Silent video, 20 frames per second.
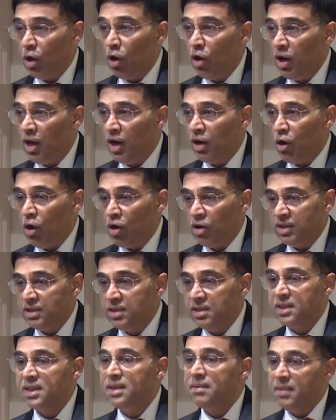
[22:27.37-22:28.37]
all our
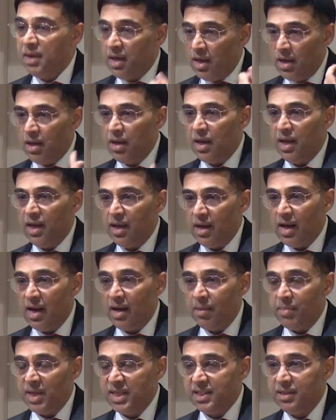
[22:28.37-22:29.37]
organs,
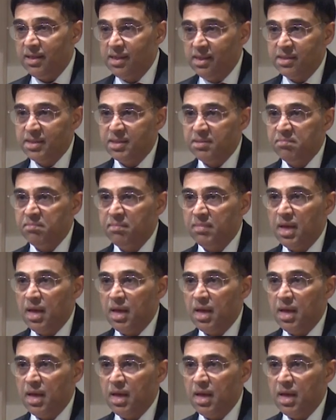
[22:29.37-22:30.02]
our muscles,